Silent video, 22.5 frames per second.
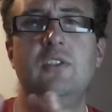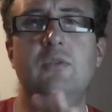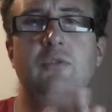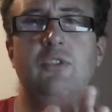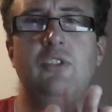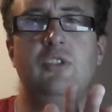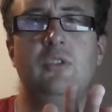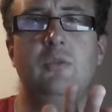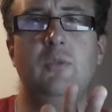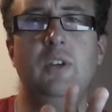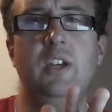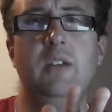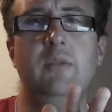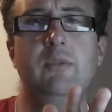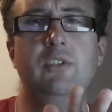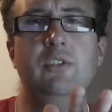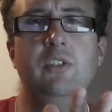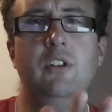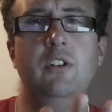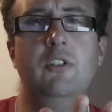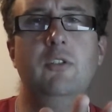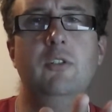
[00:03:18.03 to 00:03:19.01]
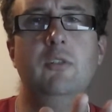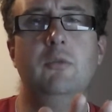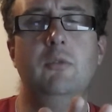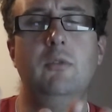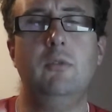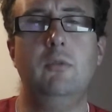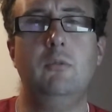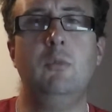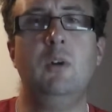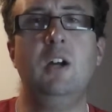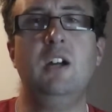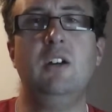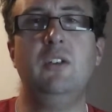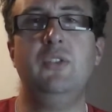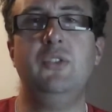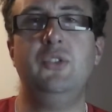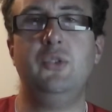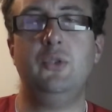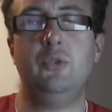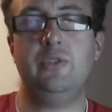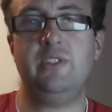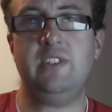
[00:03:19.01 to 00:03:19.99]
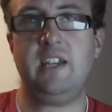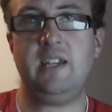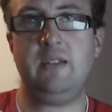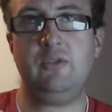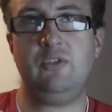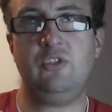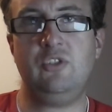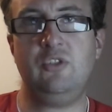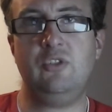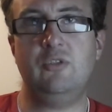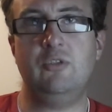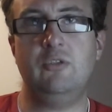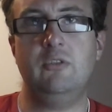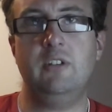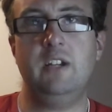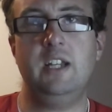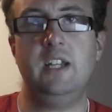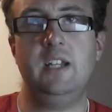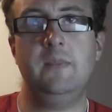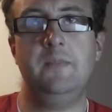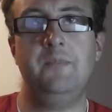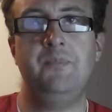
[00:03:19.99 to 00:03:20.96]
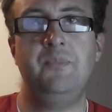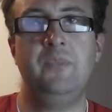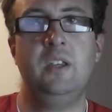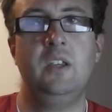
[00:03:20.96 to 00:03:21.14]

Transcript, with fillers: It was just the way it was uh, well thought out story,